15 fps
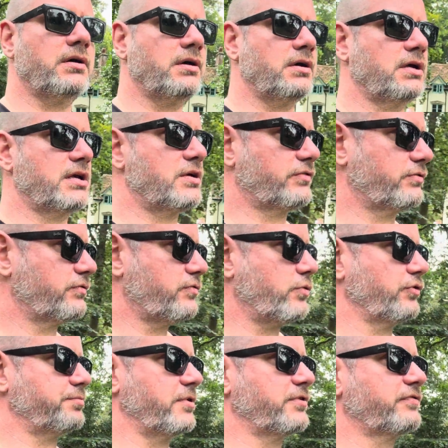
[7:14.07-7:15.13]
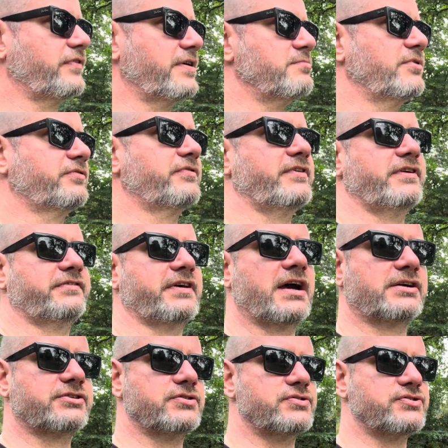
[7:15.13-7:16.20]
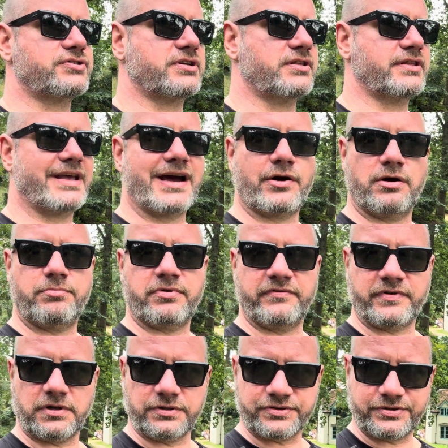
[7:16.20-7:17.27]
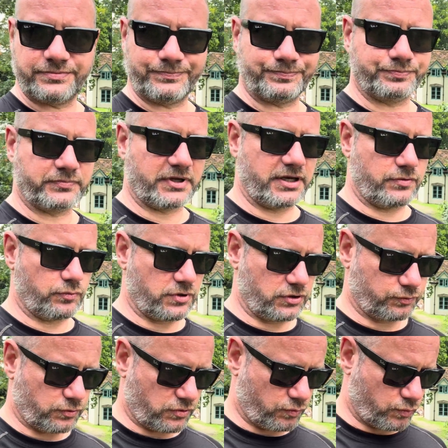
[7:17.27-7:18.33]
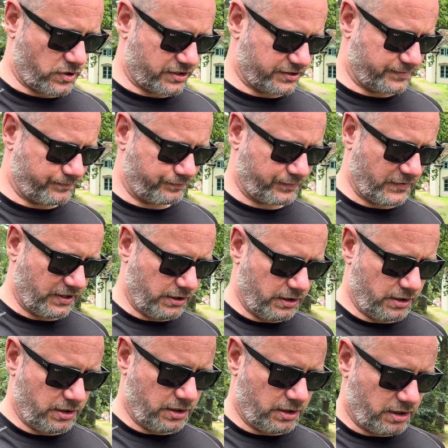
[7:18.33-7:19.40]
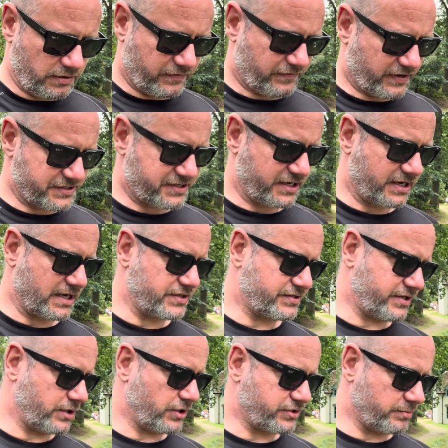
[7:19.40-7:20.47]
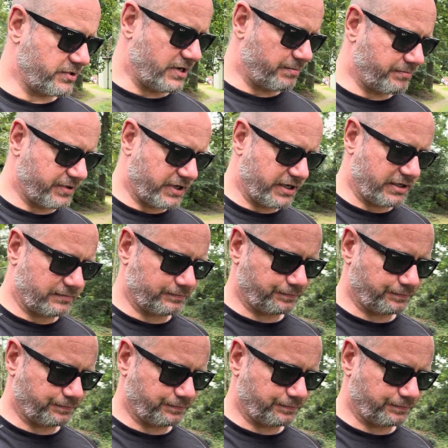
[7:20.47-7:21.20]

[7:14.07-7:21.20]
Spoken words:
he is of course most famous for his actions in the Arab Revolt in World War I, fighting against the Ottoman Empire.